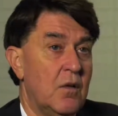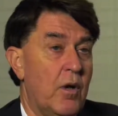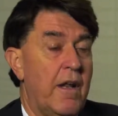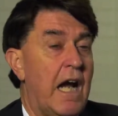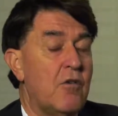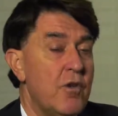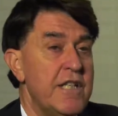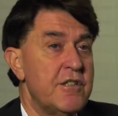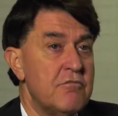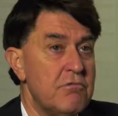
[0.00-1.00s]
where our
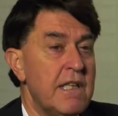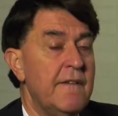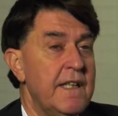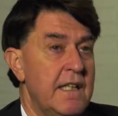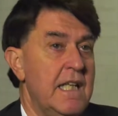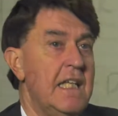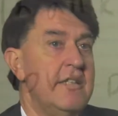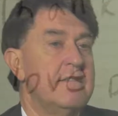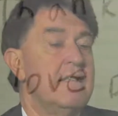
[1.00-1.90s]
region really needs